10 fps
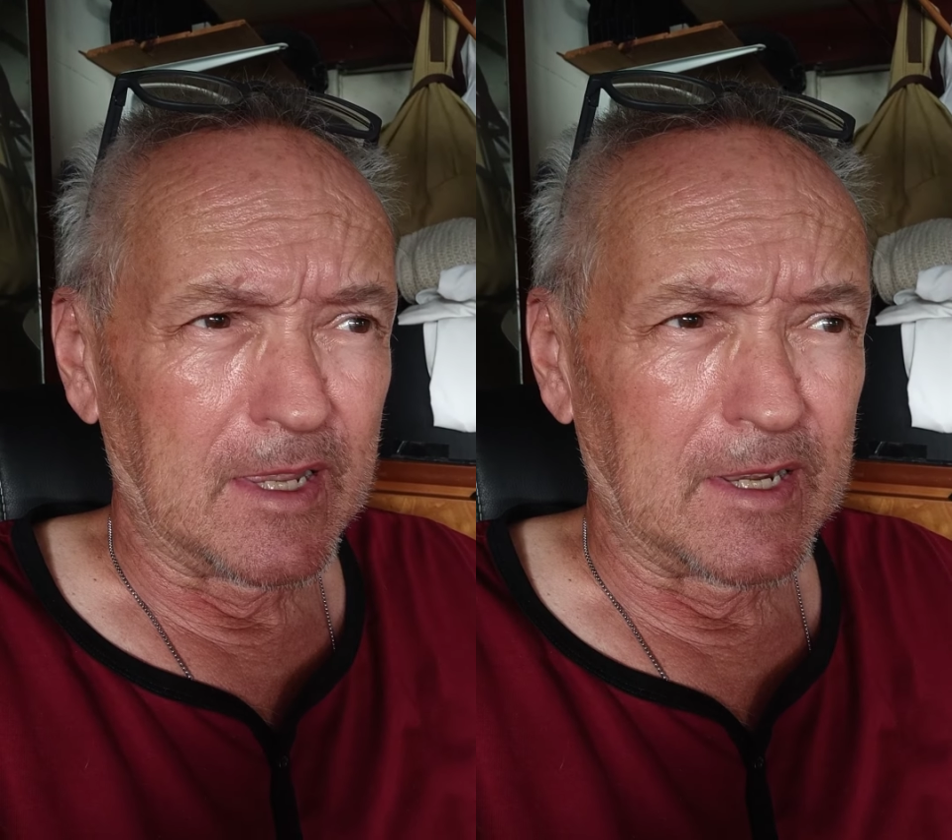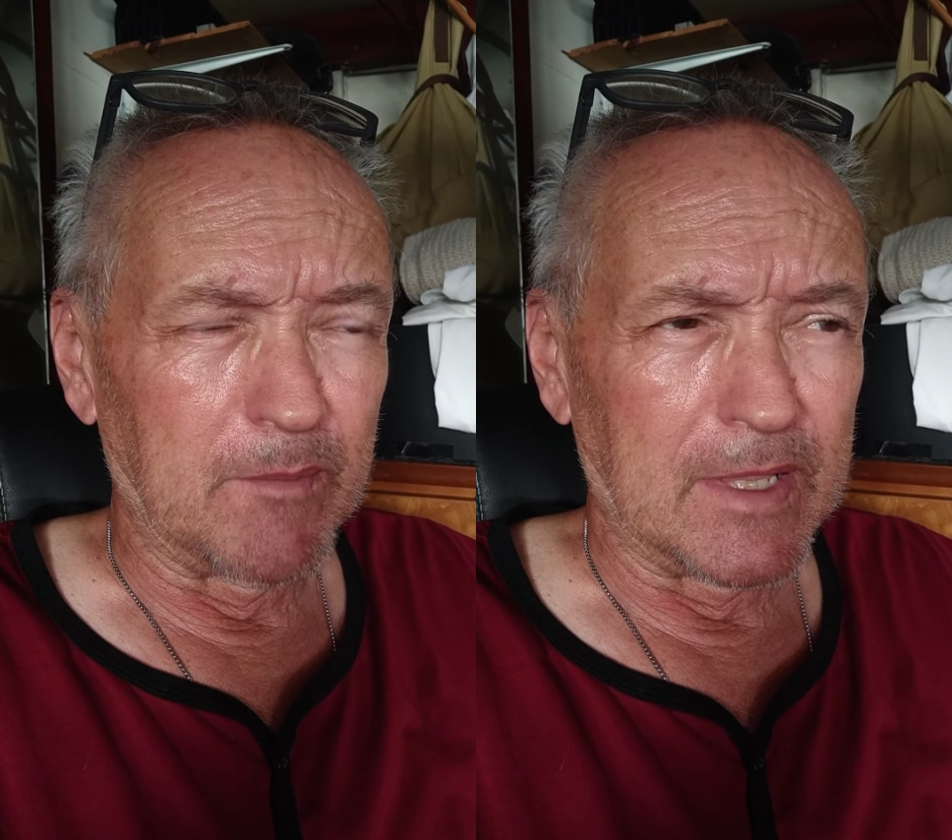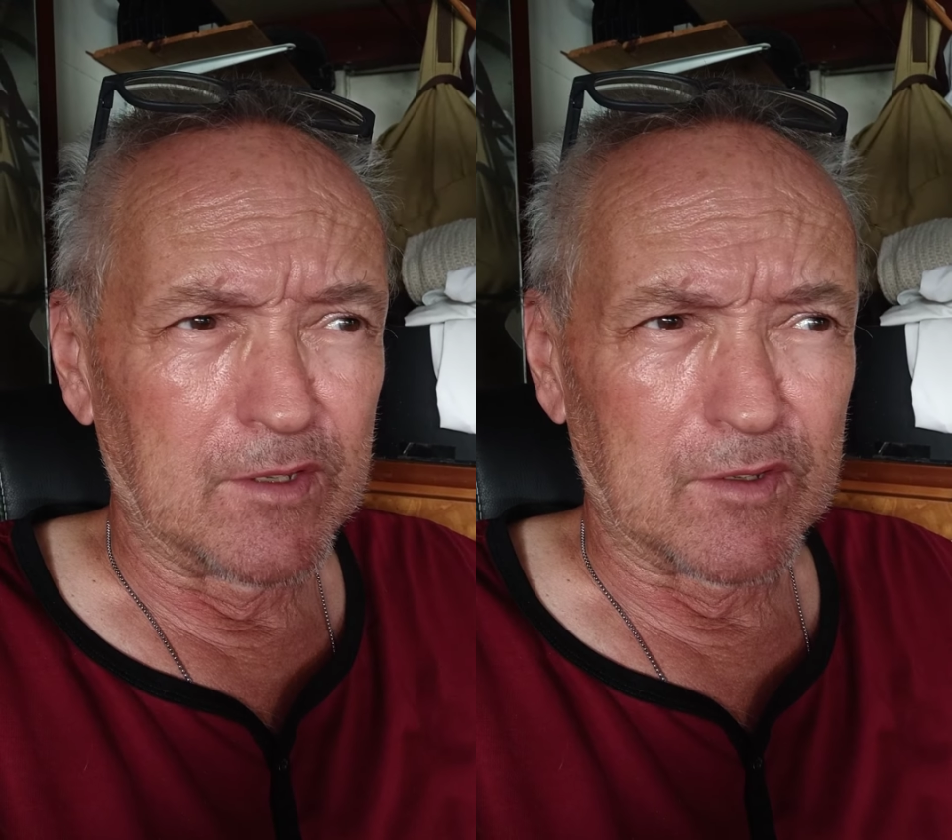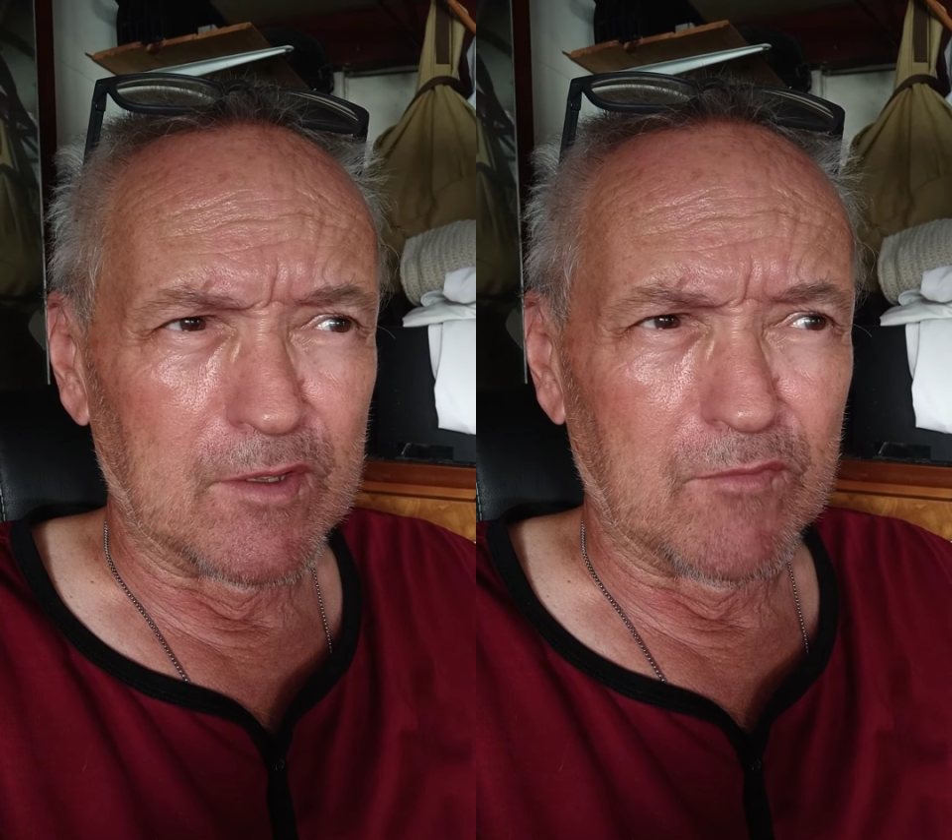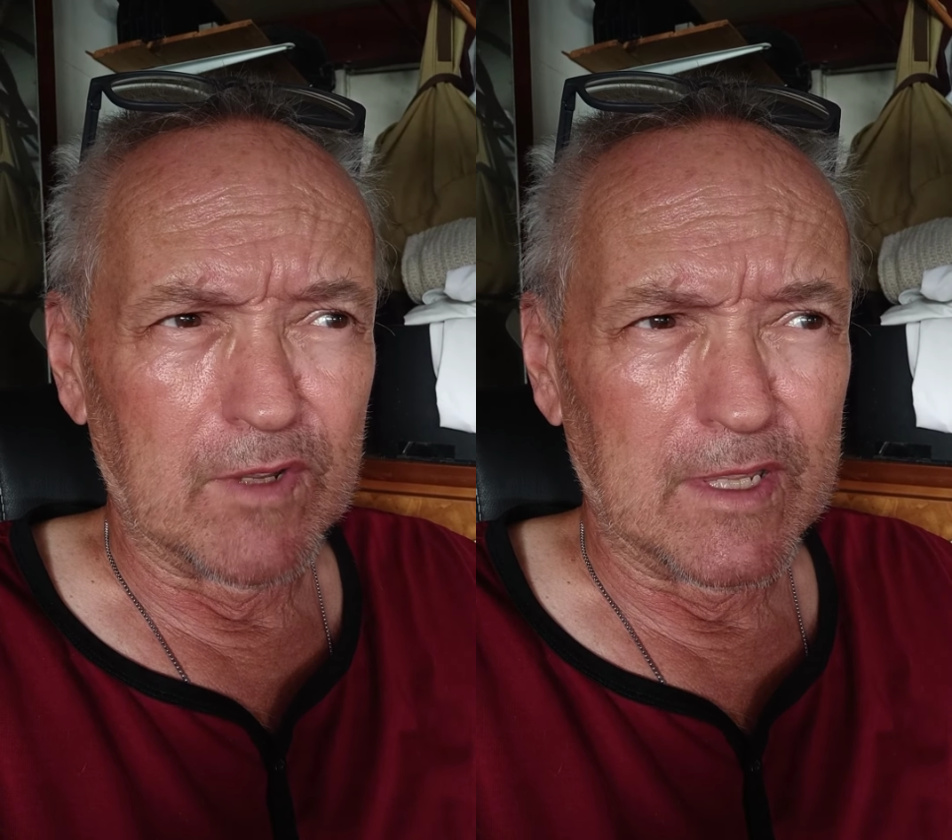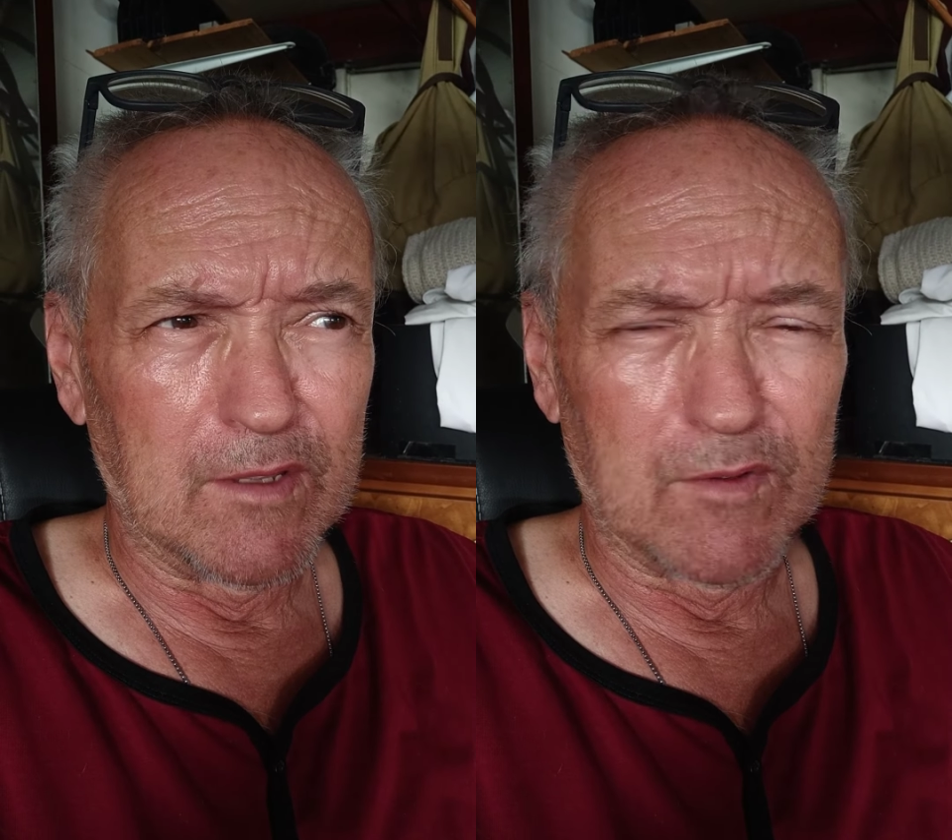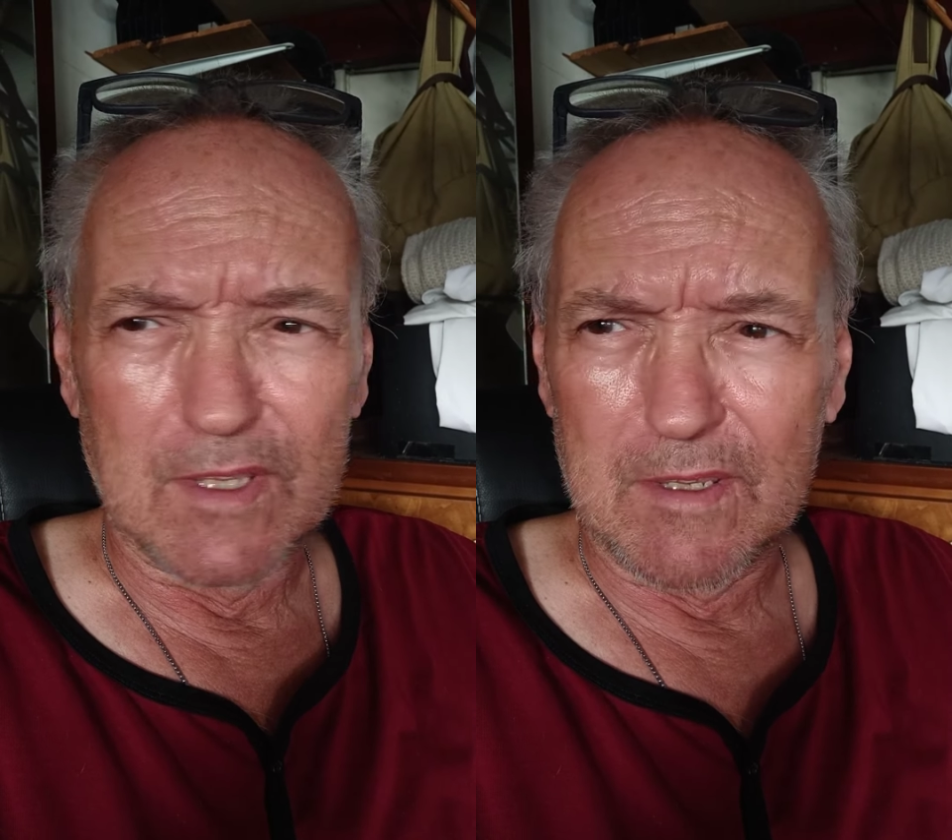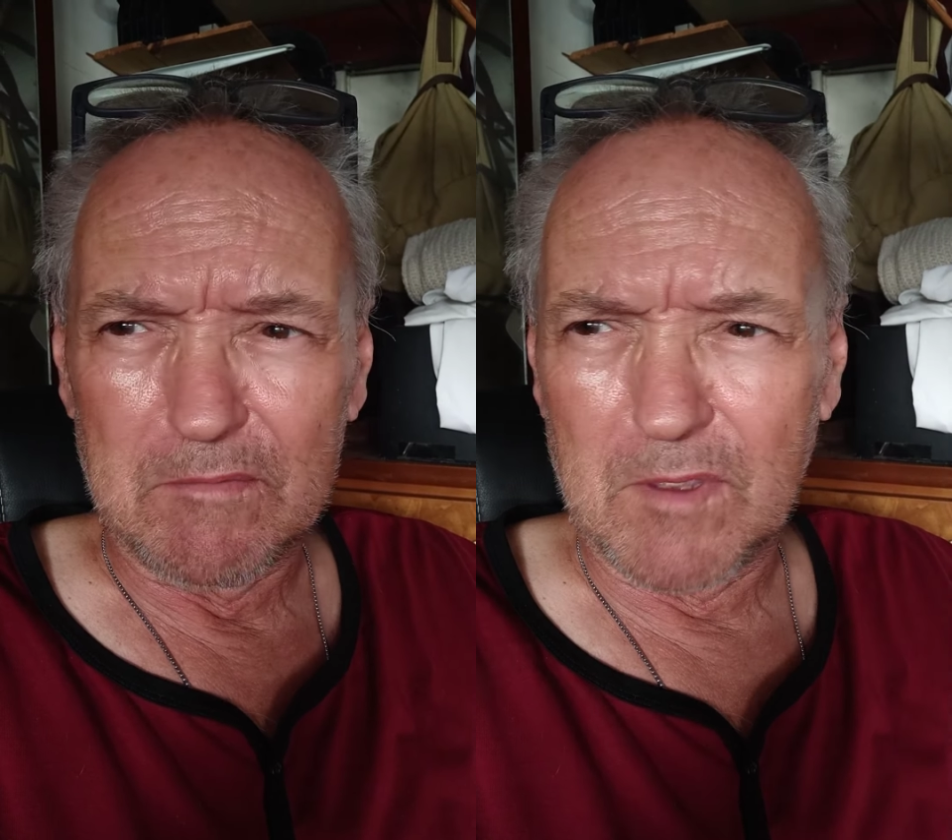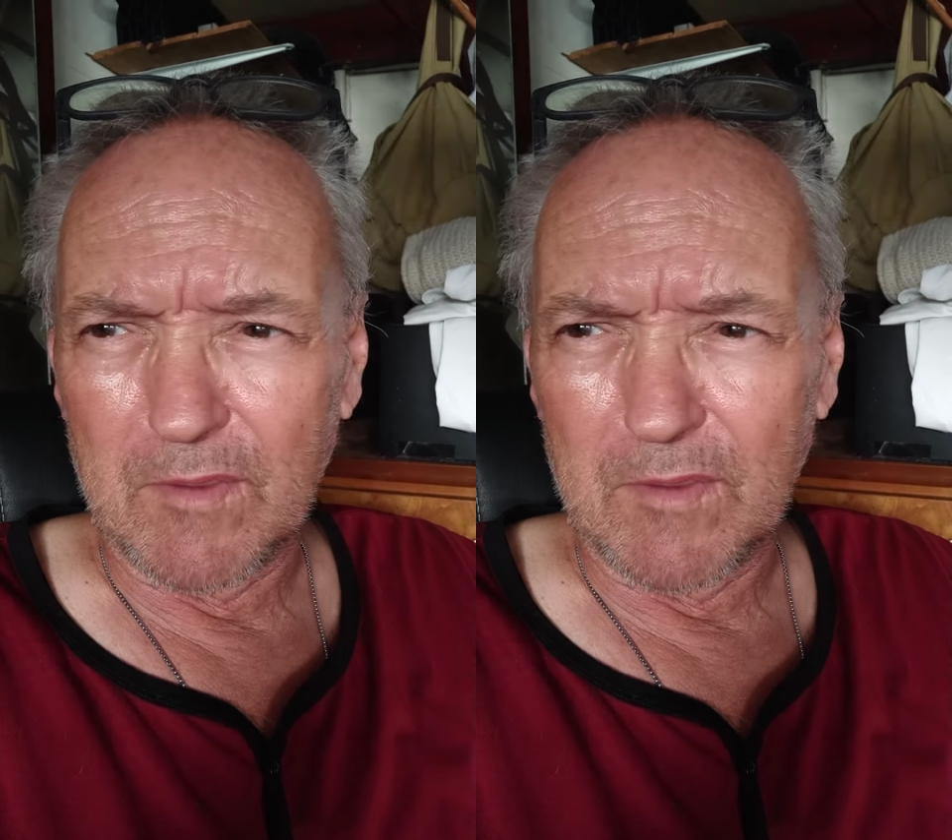And it mentioned reusing